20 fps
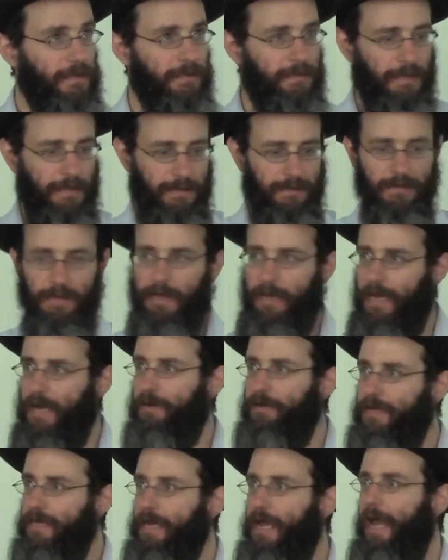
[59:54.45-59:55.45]
He takes the
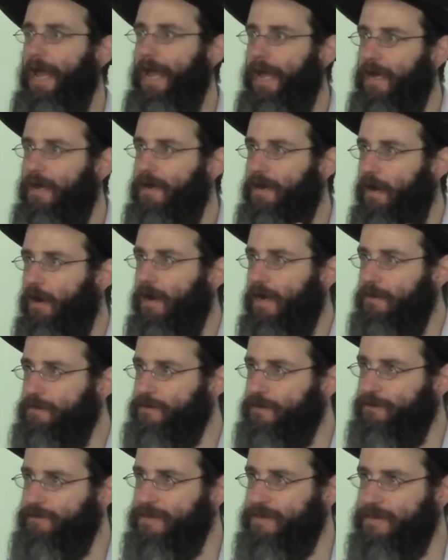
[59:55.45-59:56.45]
hairy
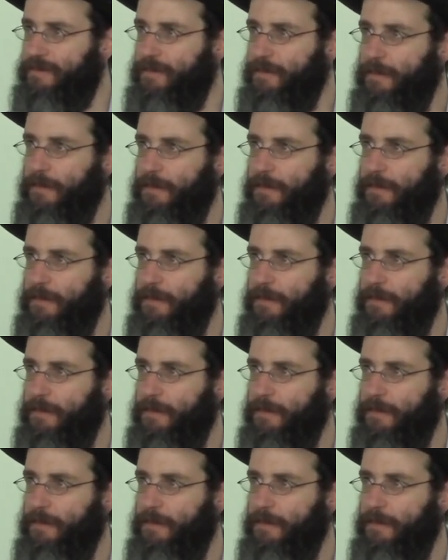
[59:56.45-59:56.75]
arms of his,